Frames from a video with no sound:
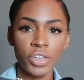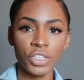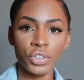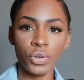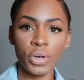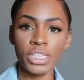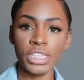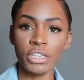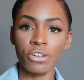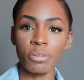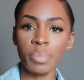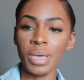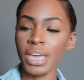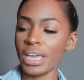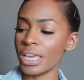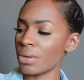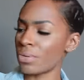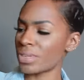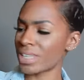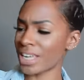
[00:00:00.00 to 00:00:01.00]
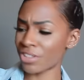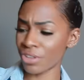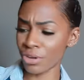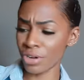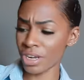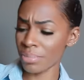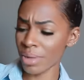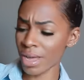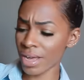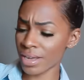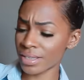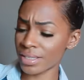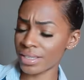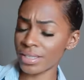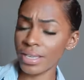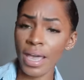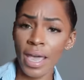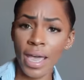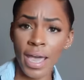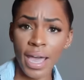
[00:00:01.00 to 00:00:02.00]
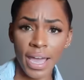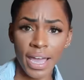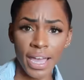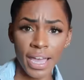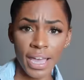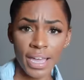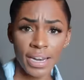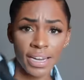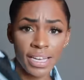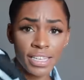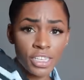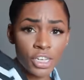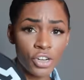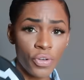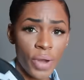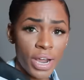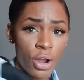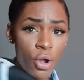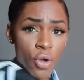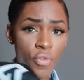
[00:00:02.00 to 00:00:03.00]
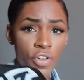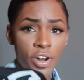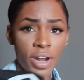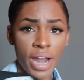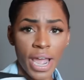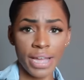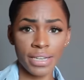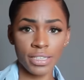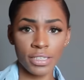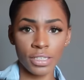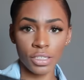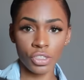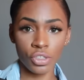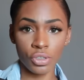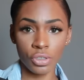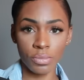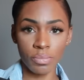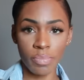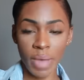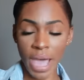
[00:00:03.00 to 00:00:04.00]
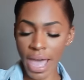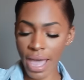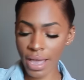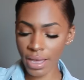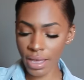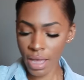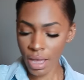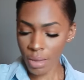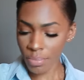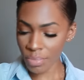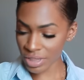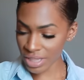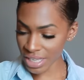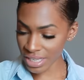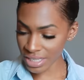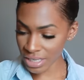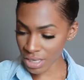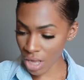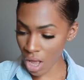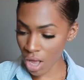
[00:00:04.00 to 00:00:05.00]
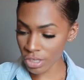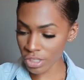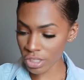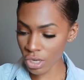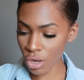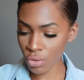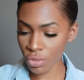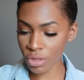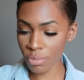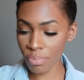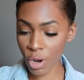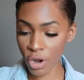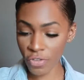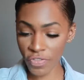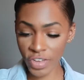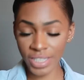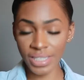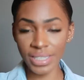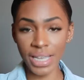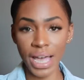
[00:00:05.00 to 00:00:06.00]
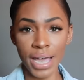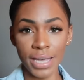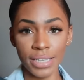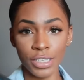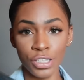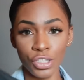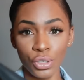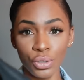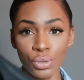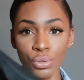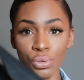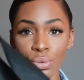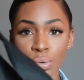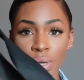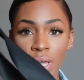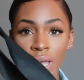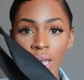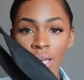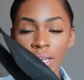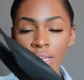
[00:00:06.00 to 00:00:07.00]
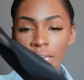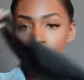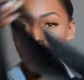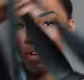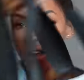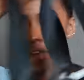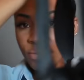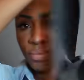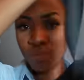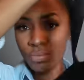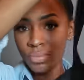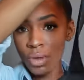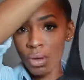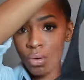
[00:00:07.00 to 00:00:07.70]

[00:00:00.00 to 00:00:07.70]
Victoria's Secret Pink it was like 30 bucks and it's a great overnight bag but this is also the perfect size to carry